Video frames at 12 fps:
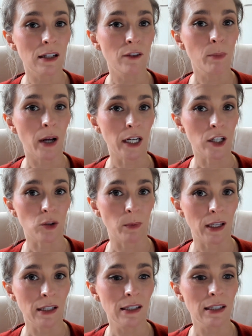of
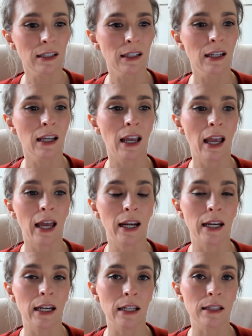punishment, and
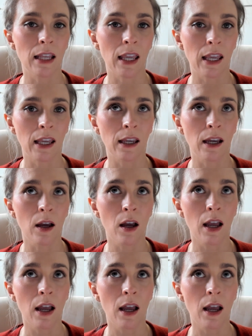it is a